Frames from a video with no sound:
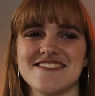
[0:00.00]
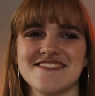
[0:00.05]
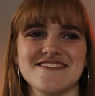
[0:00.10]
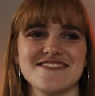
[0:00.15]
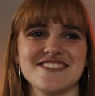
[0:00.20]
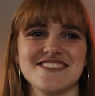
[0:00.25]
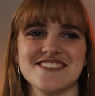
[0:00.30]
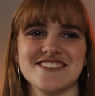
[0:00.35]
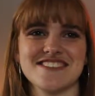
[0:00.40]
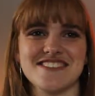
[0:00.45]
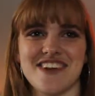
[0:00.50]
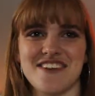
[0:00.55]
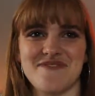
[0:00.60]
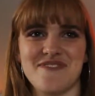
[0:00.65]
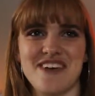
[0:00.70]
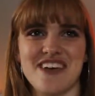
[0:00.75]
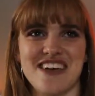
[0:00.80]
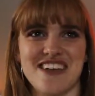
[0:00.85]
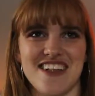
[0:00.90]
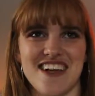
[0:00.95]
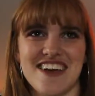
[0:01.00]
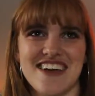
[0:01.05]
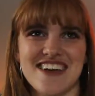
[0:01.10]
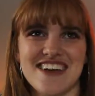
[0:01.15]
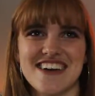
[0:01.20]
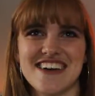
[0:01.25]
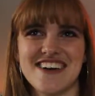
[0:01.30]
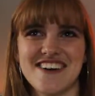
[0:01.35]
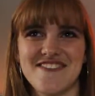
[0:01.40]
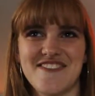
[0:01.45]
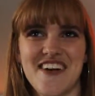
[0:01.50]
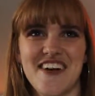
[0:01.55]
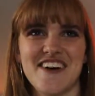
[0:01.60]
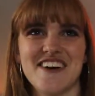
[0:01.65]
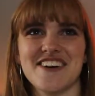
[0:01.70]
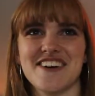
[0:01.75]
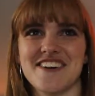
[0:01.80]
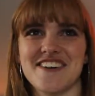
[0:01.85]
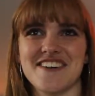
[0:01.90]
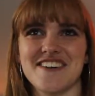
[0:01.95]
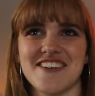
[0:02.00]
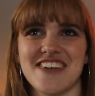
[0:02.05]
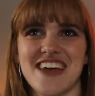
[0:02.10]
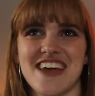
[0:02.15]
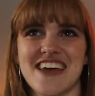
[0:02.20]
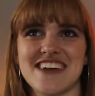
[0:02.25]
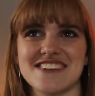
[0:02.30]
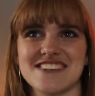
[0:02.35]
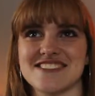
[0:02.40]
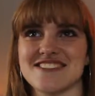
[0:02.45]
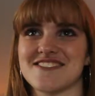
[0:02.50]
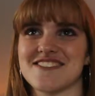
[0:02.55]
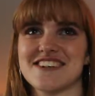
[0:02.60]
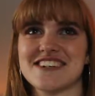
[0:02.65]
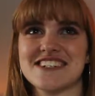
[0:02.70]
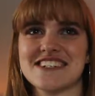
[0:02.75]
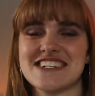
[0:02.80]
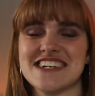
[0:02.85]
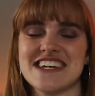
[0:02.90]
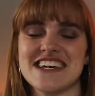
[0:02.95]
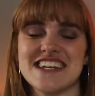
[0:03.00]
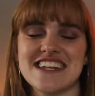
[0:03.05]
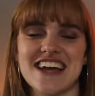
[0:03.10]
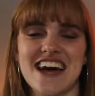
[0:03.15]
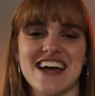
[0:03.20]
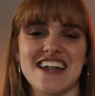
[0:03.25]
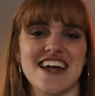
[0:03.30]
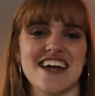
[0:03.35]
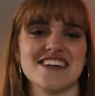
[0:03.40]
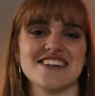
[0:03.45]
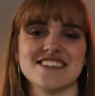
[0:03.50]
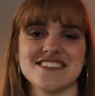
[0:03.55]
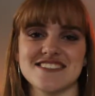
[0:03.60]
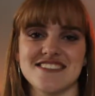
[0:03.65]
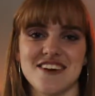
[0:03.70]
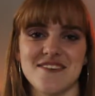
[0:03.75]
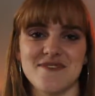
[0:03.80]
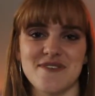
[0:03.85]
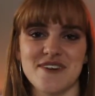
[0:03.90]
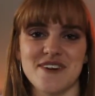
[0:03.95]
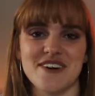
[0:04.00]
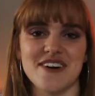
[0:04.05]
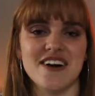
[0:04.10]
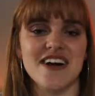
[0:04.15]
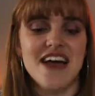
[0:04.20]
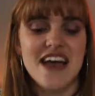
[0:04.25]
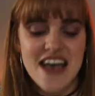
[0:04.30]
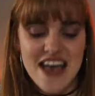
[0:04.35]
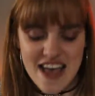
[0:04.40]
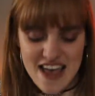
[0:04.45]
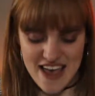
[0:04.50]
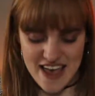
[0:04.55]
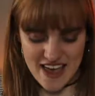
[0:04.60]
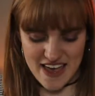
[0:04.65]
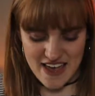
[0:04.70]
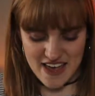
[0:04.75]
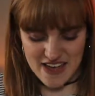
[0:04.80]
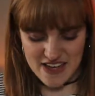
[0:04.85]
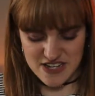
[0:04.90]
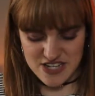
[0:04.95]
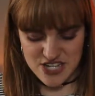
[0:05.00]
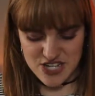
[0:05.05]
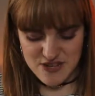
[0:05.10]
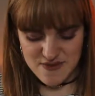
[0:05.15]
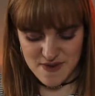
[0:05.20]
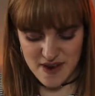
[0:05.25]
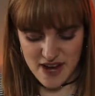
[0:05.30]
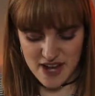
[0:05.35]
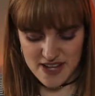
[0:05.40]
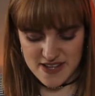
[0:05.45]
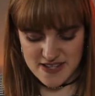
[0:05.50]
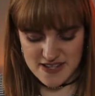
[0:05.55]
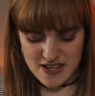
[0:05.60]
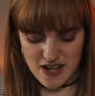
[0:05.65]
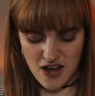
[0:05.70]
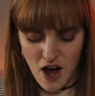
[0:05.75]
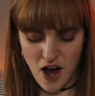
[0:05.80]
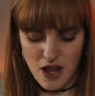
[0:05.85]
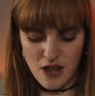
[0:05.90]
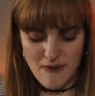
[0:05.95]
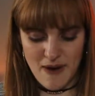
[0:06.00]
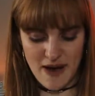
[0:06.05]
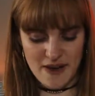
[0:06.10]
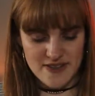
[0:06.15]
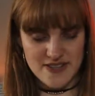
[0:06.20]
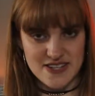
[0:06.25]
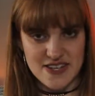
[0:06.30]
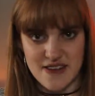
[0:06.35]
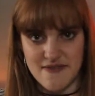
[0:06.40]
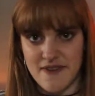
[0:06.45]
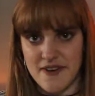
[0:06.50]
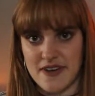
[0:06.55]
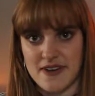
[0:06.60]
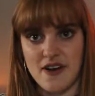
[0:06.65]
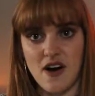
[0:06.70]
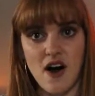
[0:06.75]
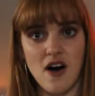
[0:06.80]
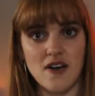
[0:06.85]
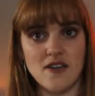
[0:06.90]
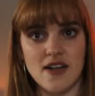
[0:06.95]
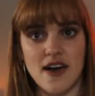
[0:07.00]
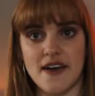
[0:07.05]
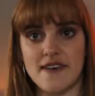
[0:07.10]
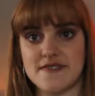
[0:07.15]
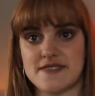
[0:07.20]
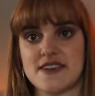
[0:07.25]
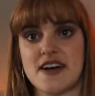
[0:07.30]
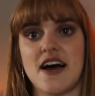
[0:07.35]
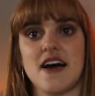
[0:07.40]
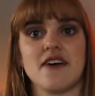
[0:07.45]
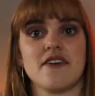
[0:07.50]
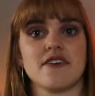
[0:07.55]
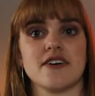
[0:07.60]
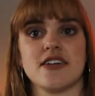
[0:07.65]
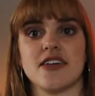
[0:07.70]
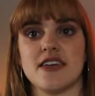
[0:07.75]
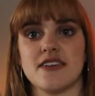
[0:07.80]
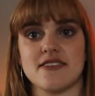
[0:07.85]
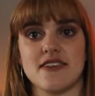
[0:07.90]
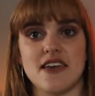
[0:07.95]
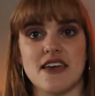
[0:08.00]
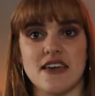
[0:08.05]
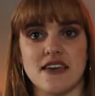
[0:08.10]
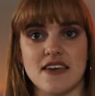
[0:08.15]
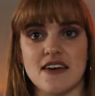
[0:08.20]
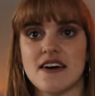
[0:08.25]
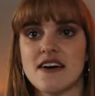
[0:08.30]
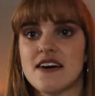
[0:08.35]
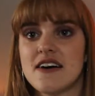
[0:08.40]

she's just like me, like very girly, and she's a Christian, and I just love her. And she writes all about stuff, like all lifestyle, anything